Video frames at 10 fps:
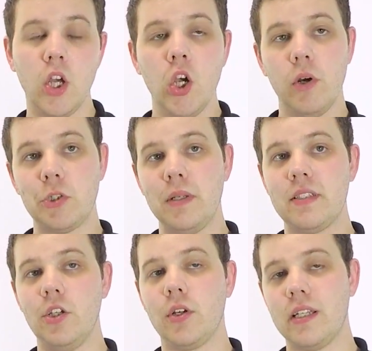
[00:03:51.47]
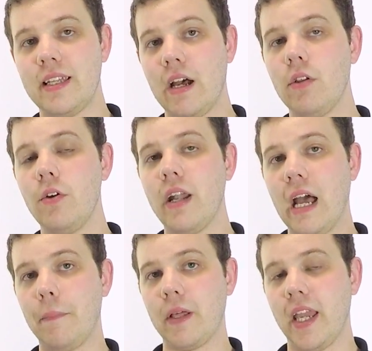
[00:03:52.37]
which means that you can download an
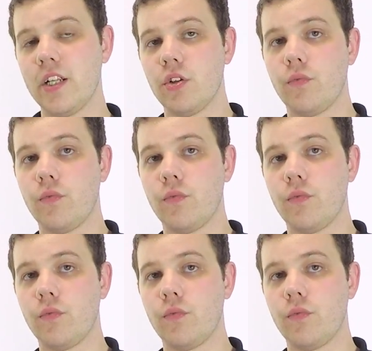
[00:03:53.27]
application